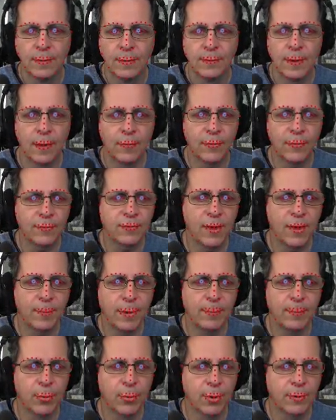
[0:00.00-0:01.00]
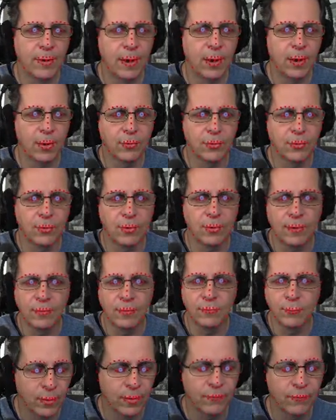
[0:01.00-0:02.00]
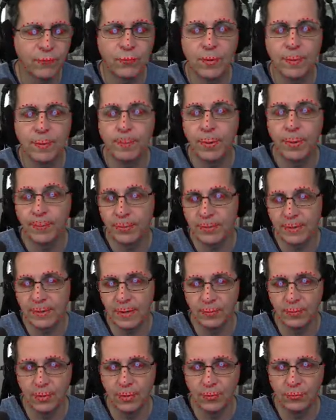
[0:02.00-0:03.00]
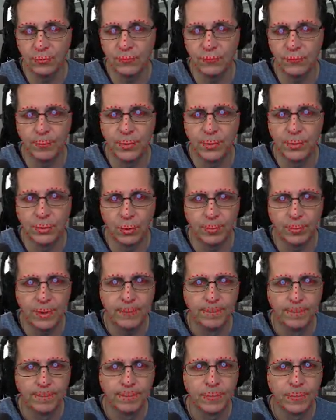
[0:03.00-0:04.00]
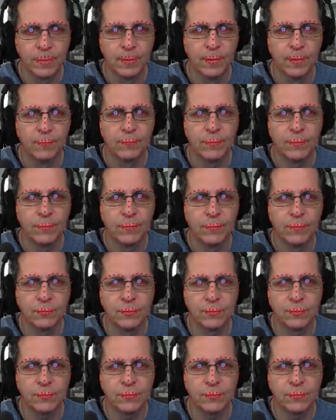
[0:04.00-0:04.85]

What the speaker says: Now this hummingbird character is one of the free puppet downloads from Adobe. If you go to